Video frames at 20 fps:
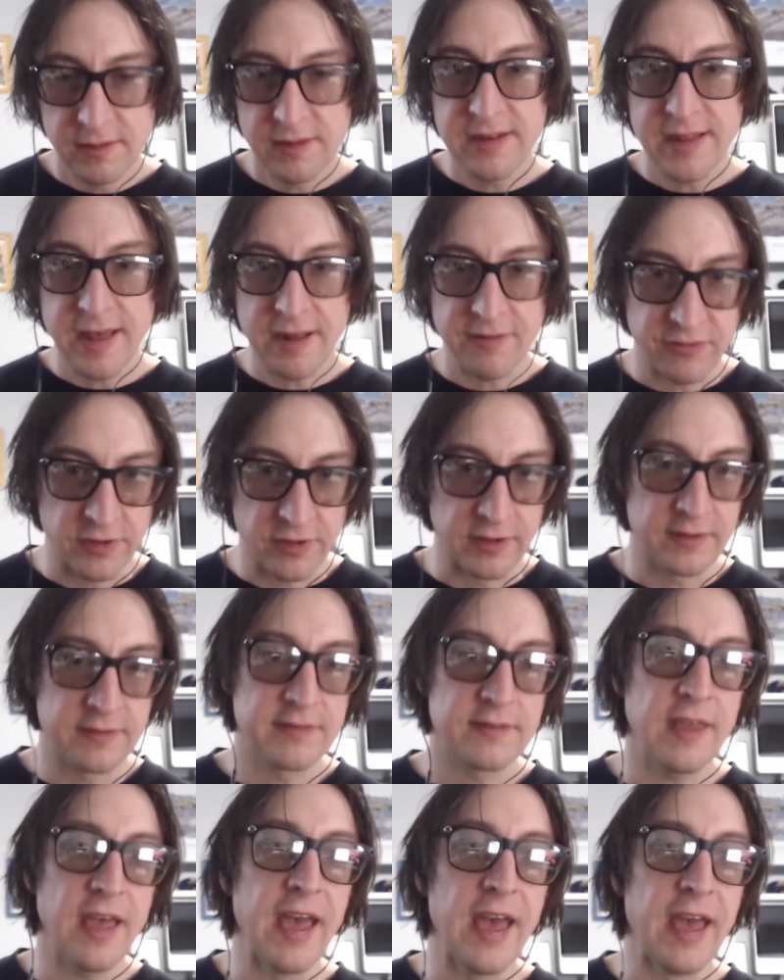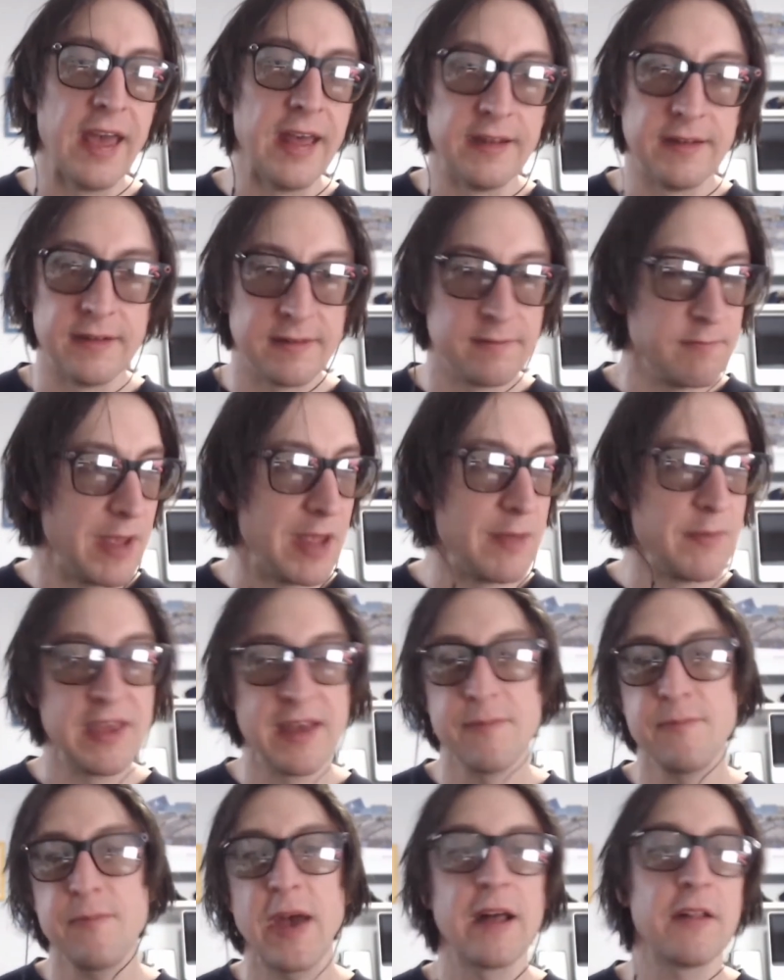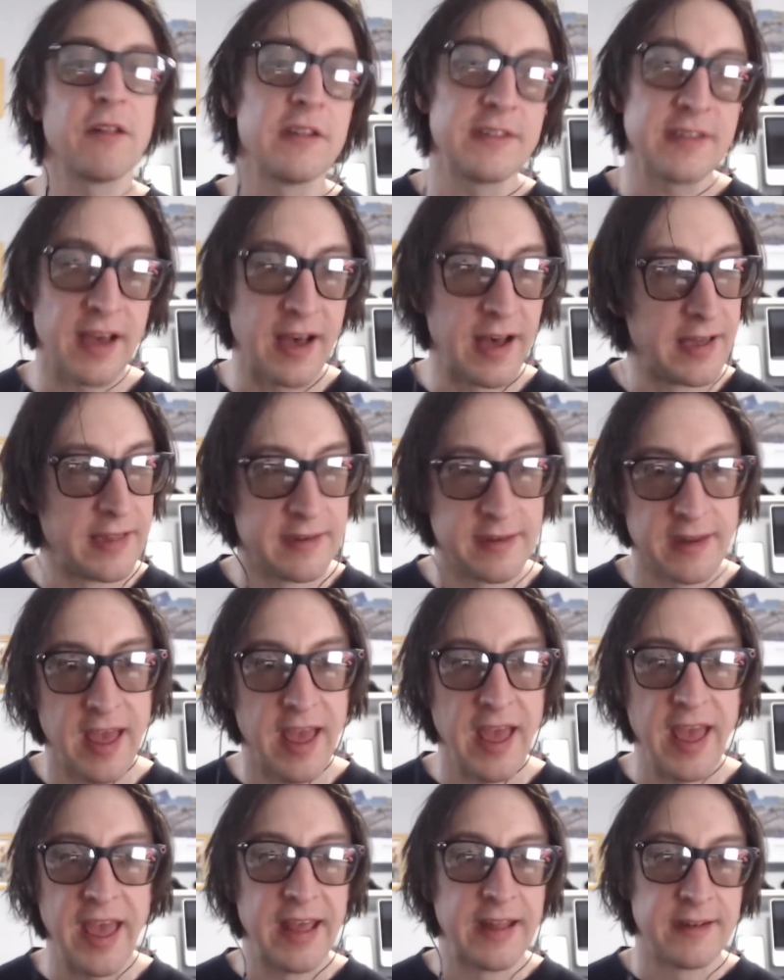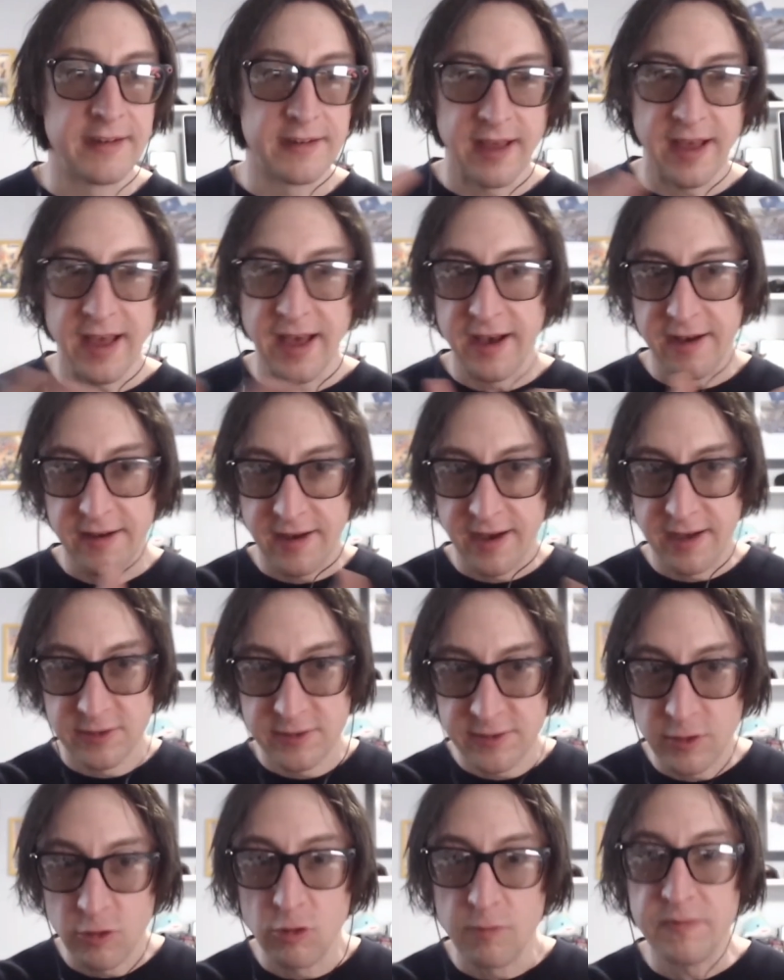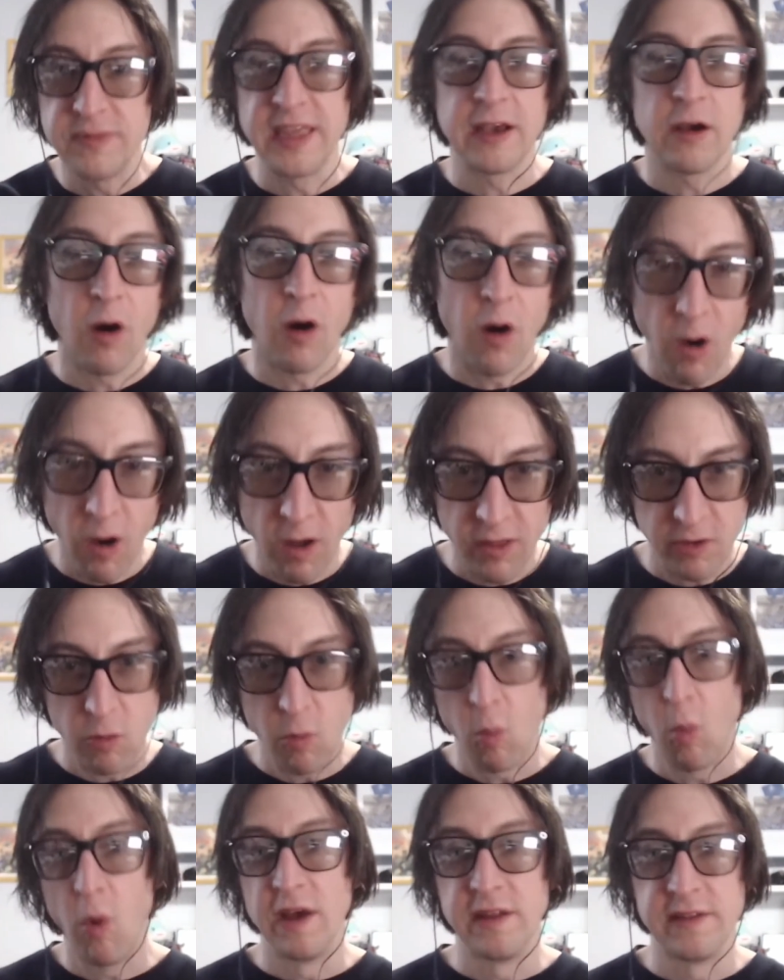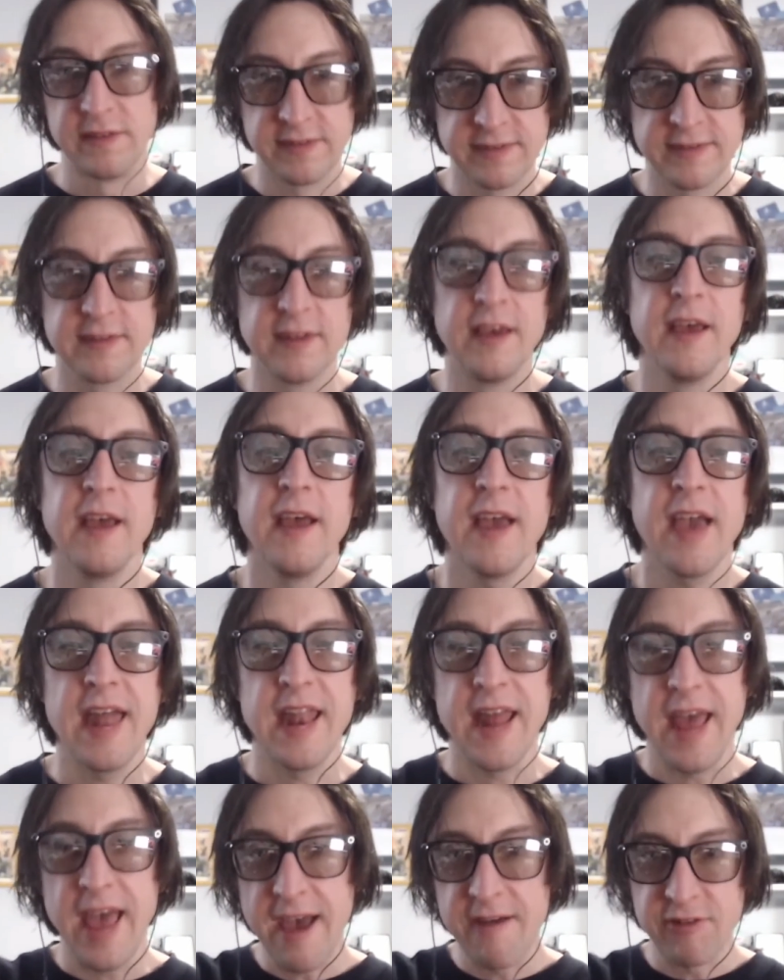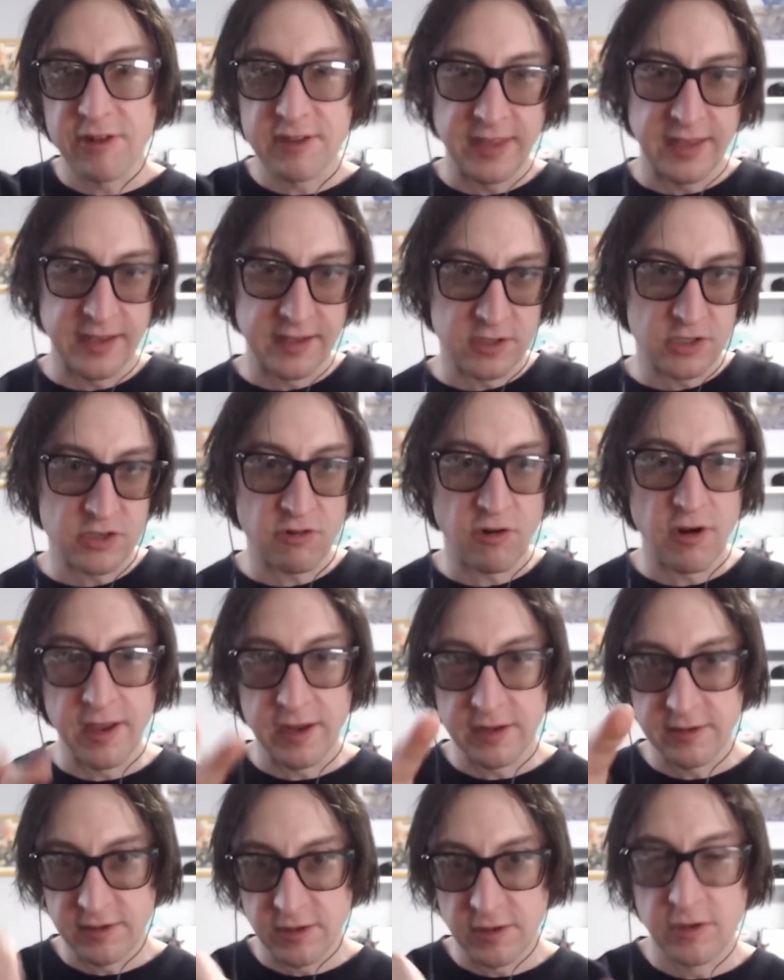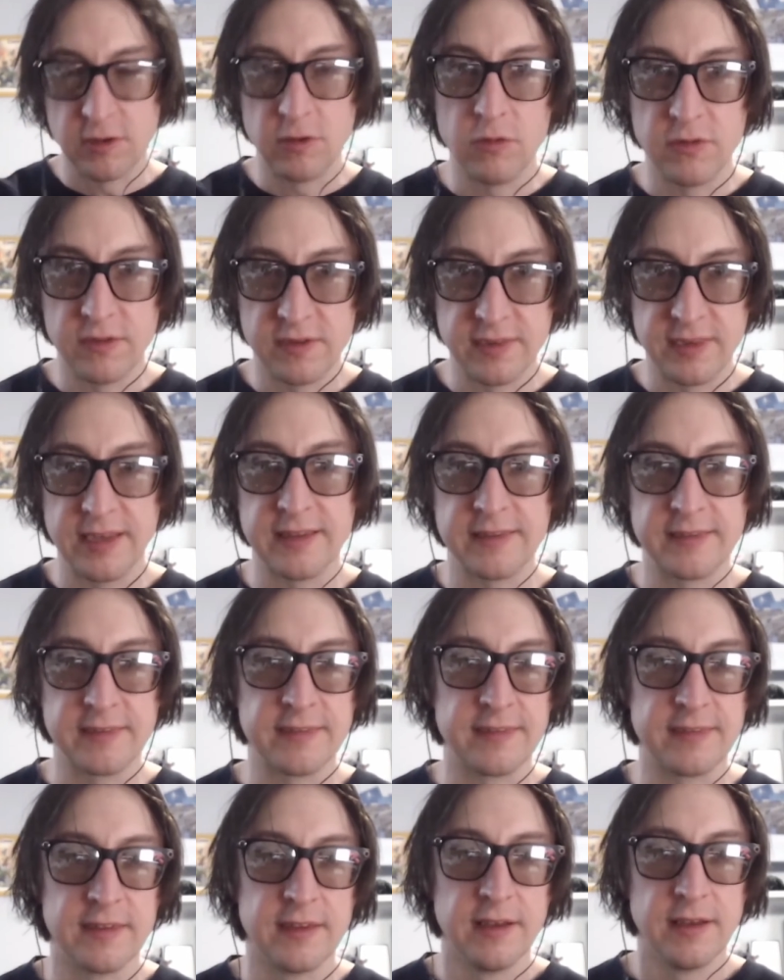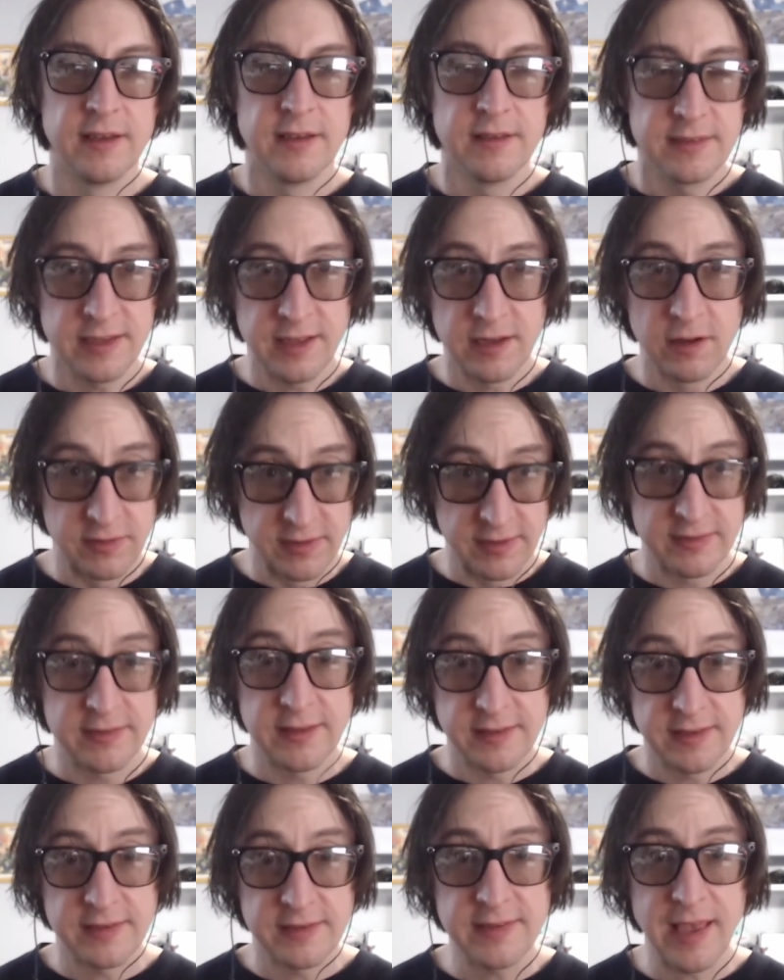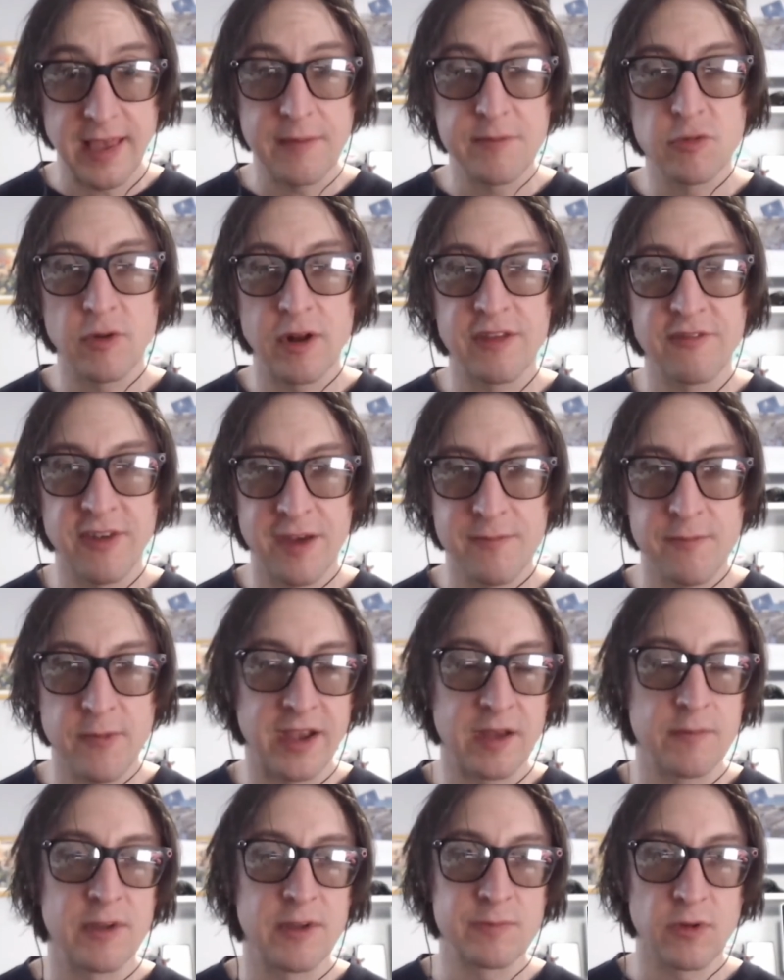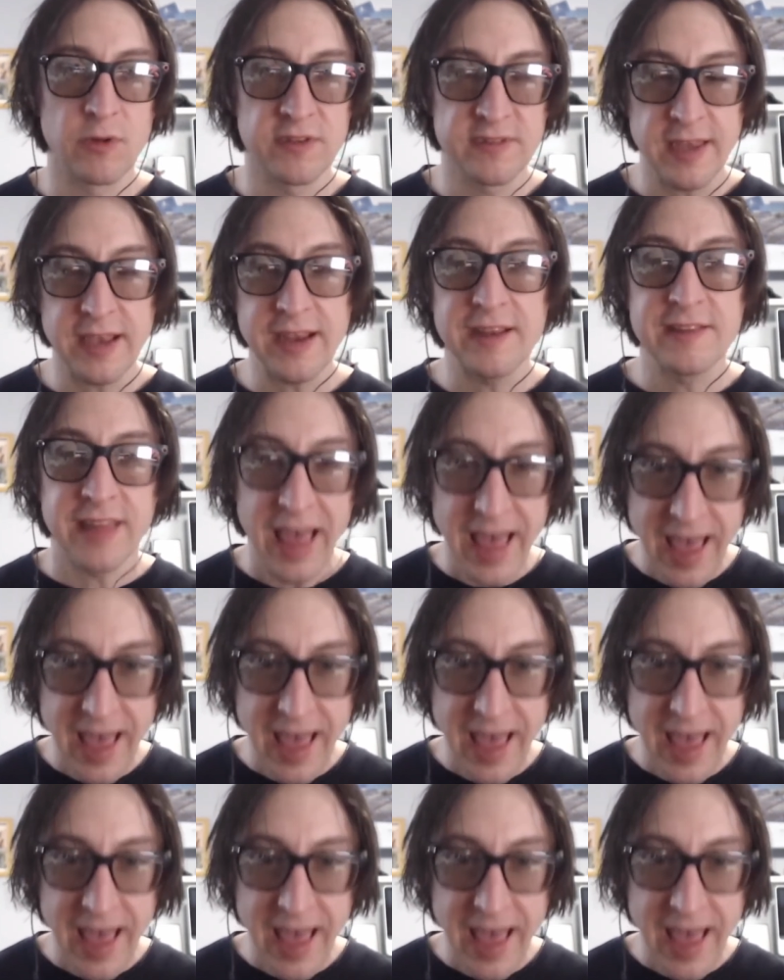Netflix and maybe a Peloton and uh, a Zoom thing all at once, and everything is trying to use this, you know, the, the same 25 megabits per second.